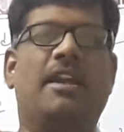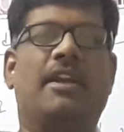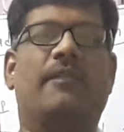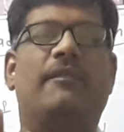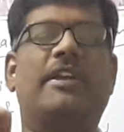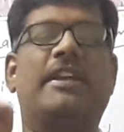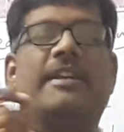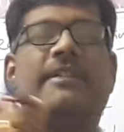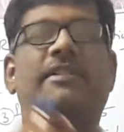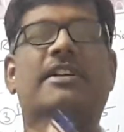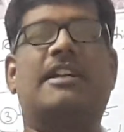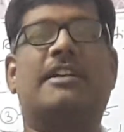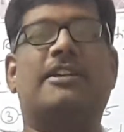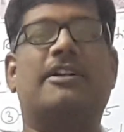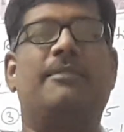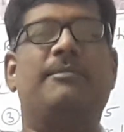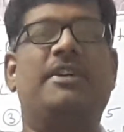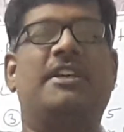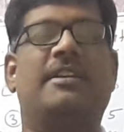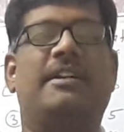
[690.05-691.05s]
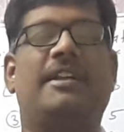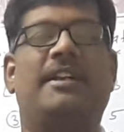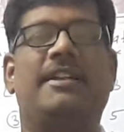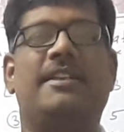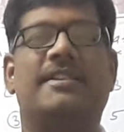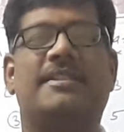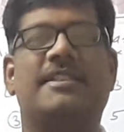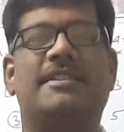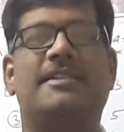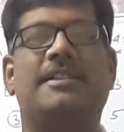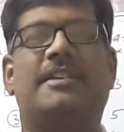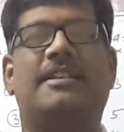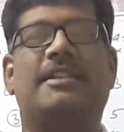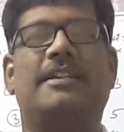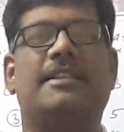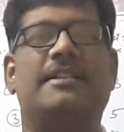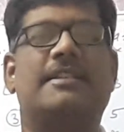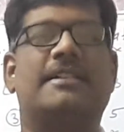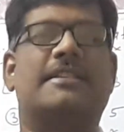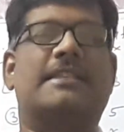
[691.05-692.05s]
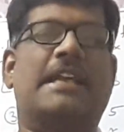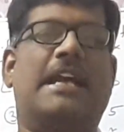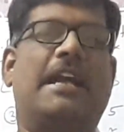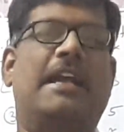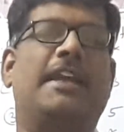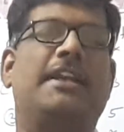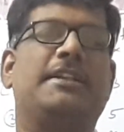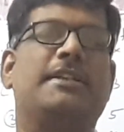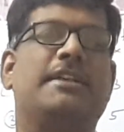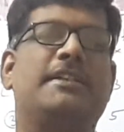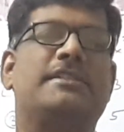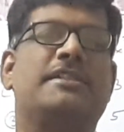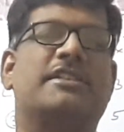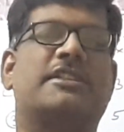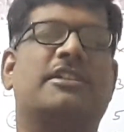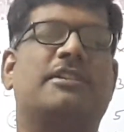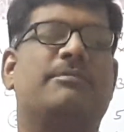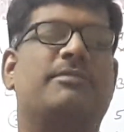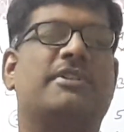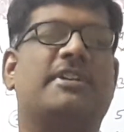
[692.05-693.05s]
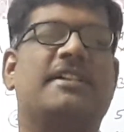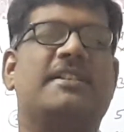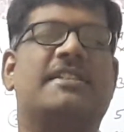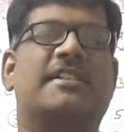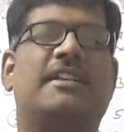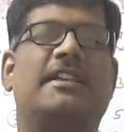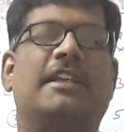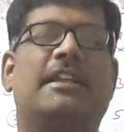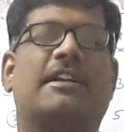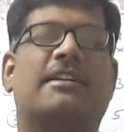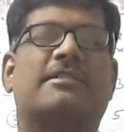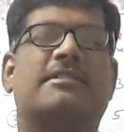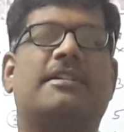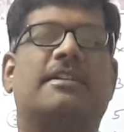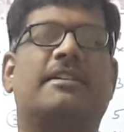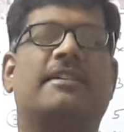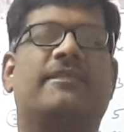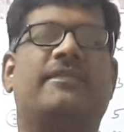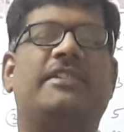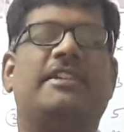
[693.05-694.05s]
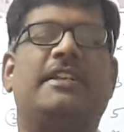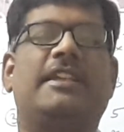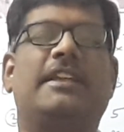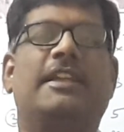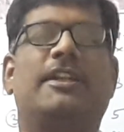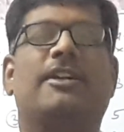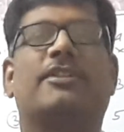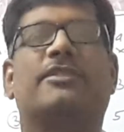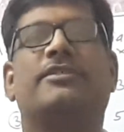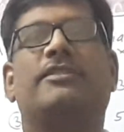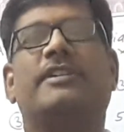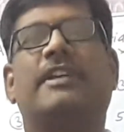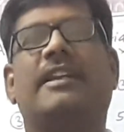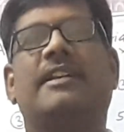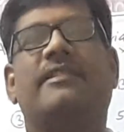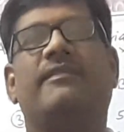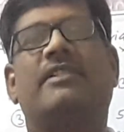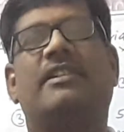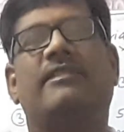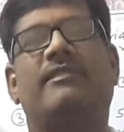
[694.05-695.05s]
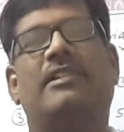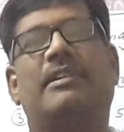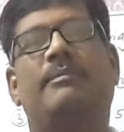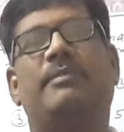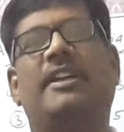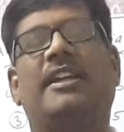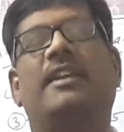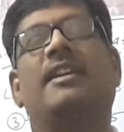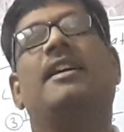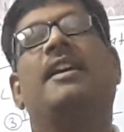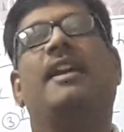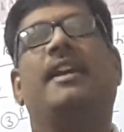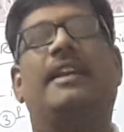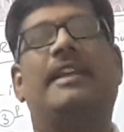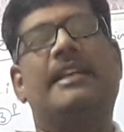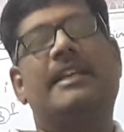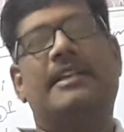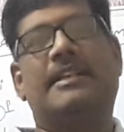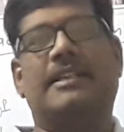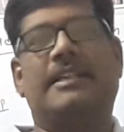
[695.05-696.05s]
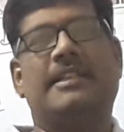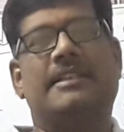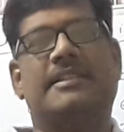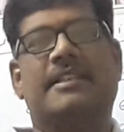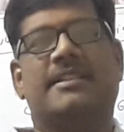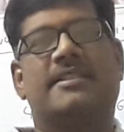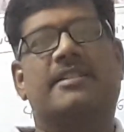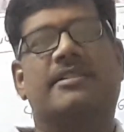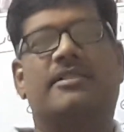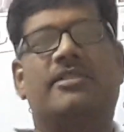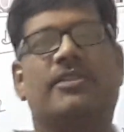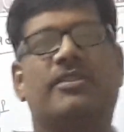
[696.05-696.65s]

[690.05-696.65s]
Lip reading: Whenever atomic radius is decreases, ionization potential, electron affinity, electronegativity will be increases.